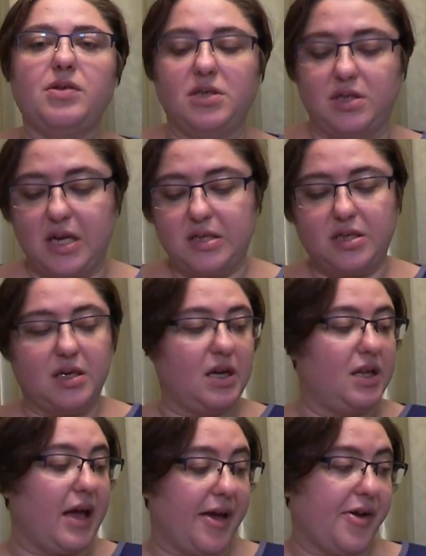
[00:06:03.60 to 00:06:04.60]
dyslexic
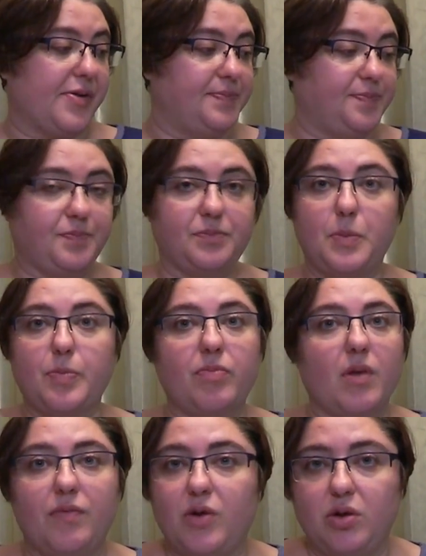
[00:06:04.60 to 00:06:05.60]
alike.
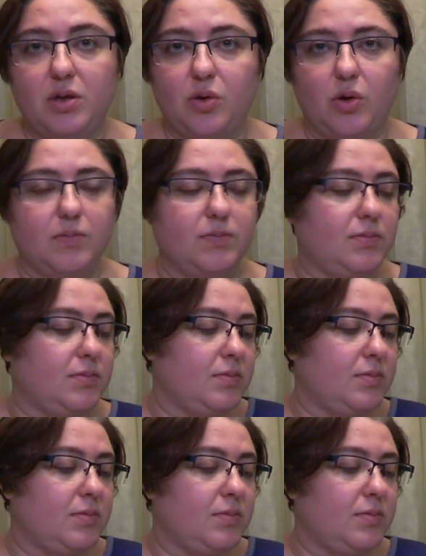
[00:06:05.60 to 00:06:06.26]
Not at all.